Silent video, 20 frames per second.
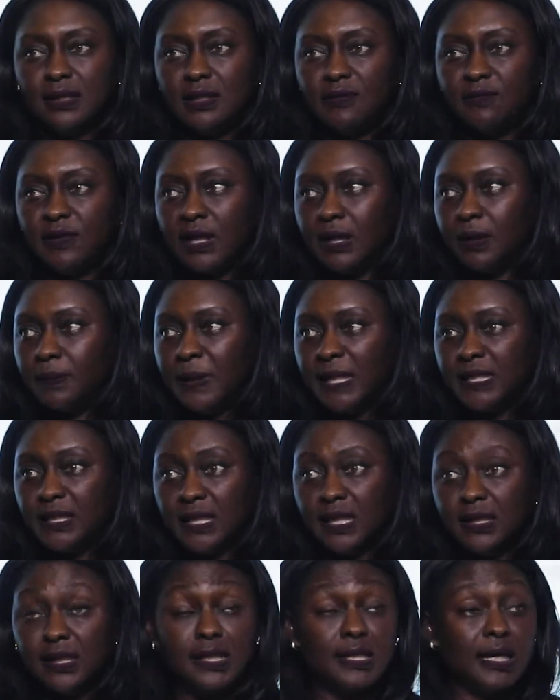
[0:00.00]
developed by
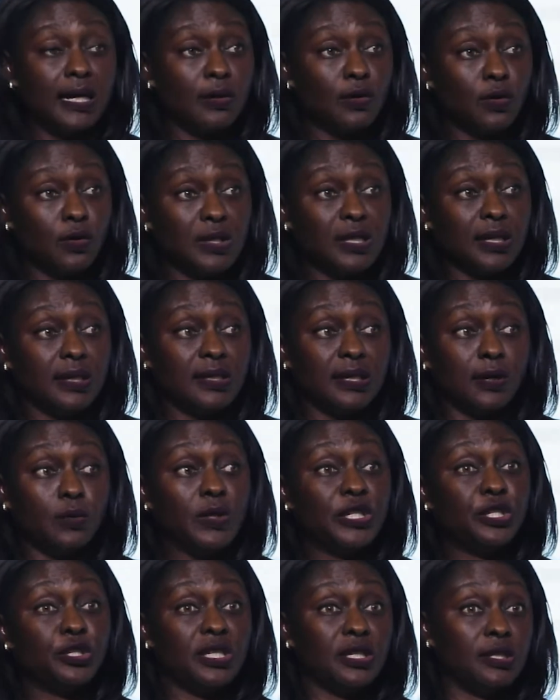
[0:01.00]
JC and COSASA,
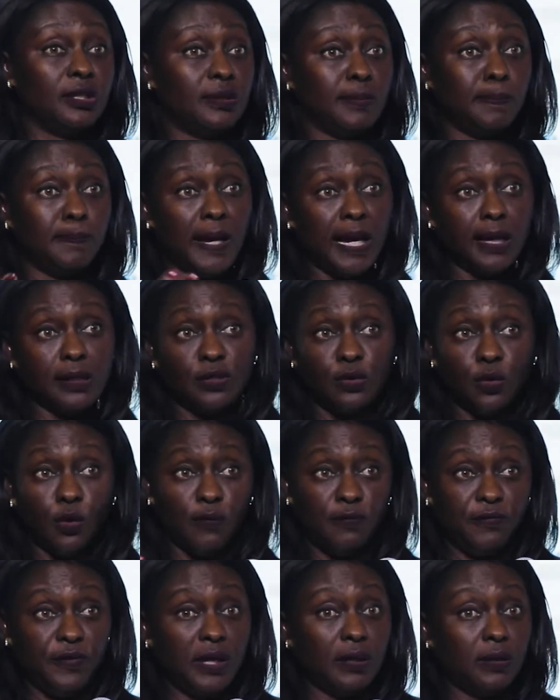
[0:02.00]
which is pass or
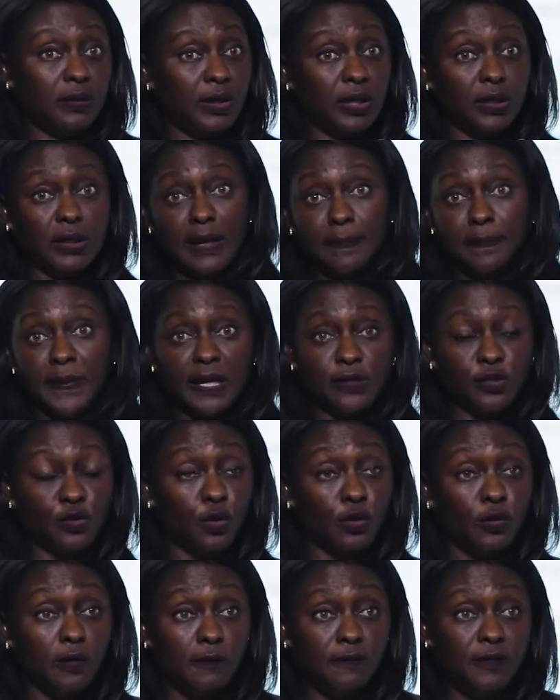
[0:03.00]
fail. You either pass
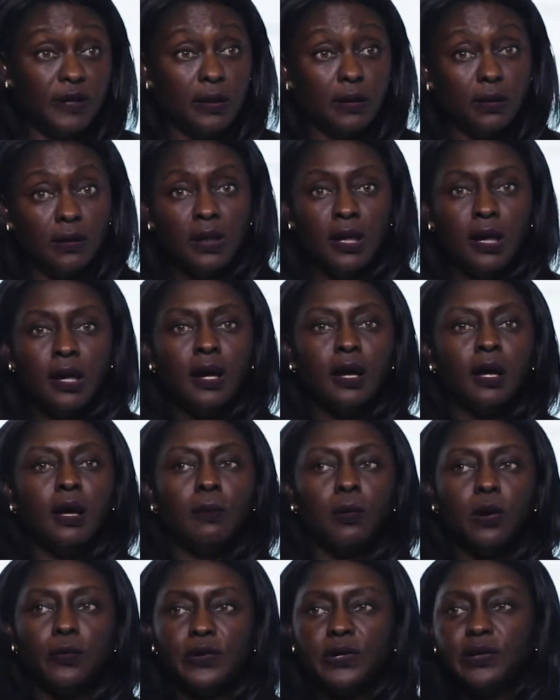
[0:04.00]
or you fail.
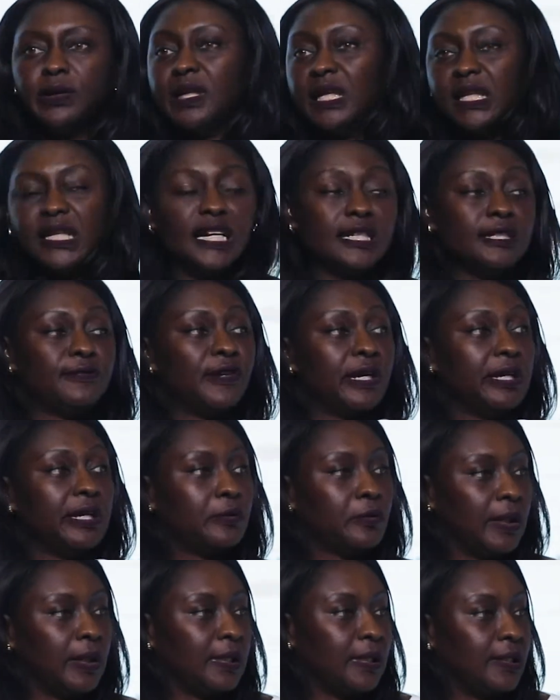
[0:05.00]
But we realized very
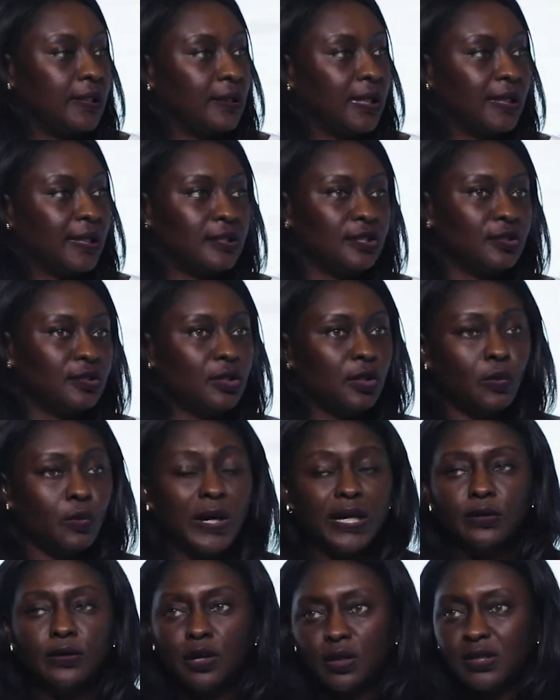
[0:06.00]
quickly that,
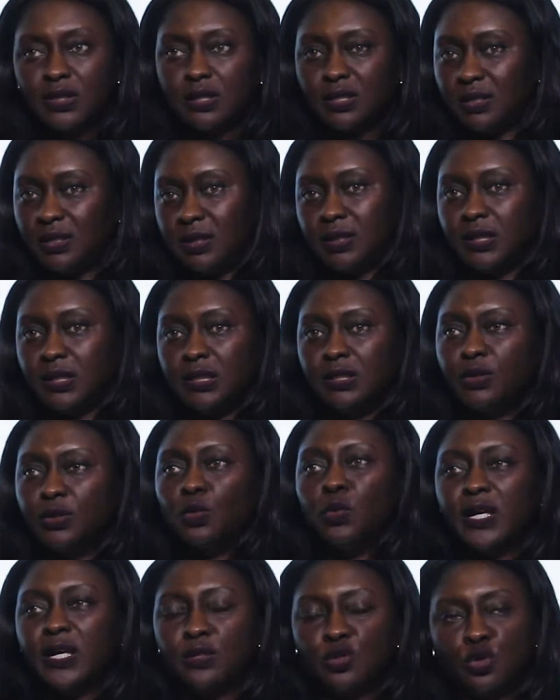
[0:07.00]

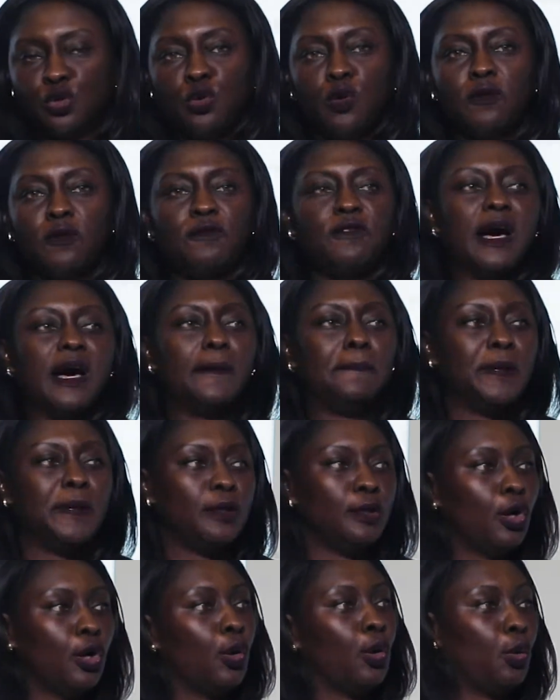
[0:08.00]
we're too far
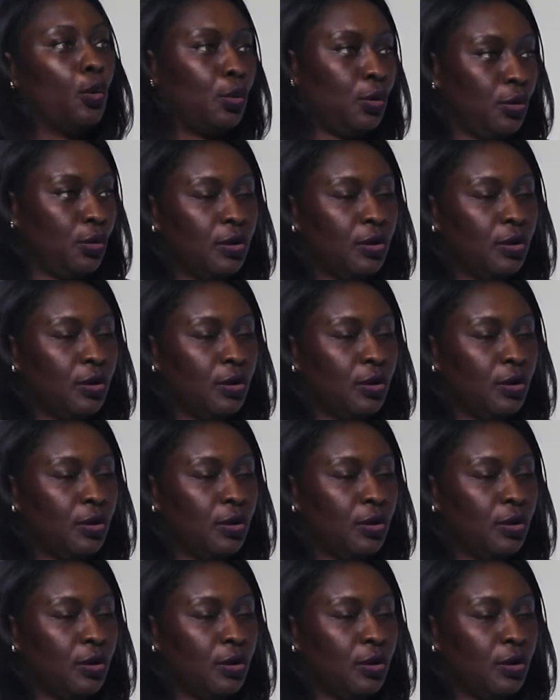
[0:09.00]
below